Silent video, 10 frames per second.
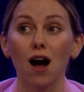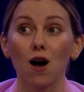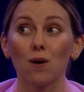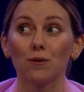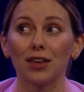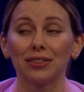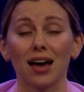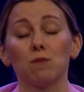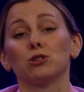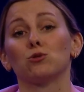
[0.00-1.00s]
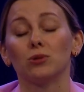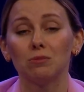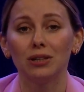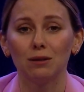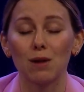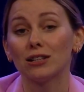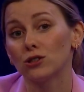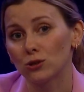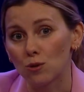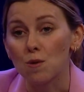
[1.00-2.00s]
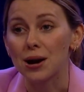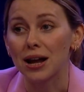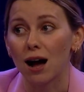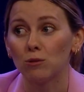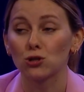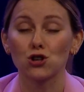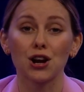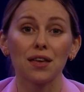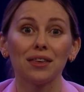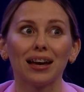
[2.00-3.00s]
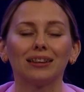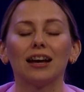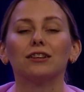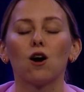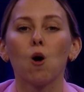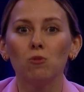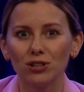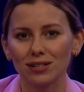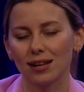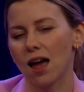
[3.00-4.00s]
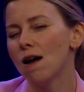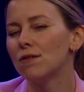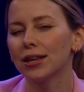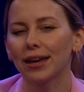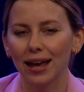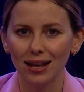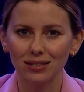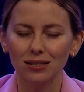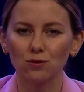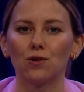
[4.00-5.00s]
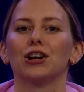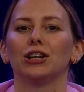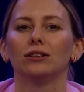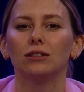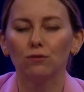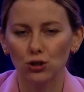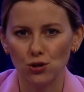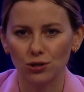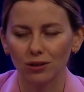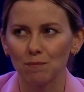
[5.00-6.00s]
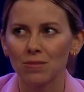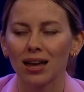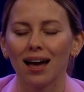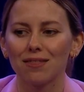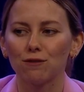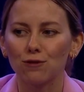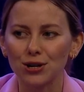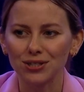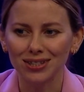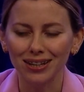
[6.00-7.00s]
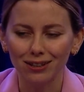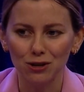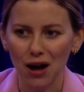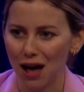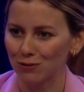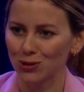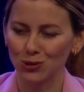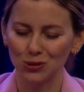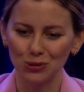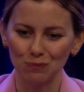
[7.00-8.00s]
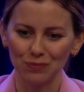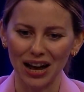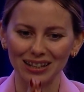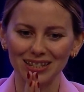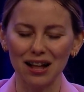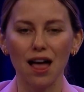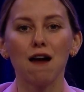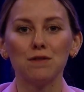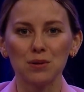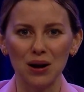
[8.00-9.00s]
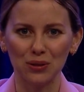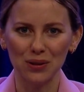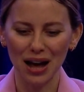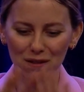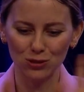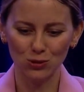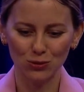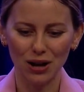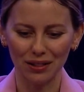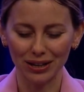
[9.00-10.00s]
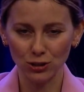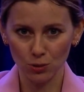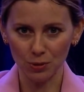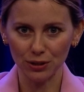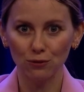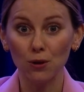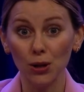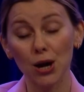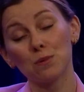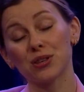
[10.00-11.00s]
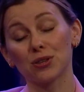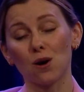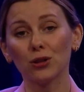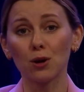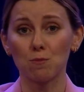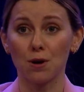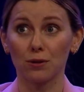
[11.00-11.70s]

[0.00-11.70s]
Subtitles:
how that happened with me, my story, I will share that. And obviously every case is very individual. The first thing I tell everyone, you have to collect your portfolio with all your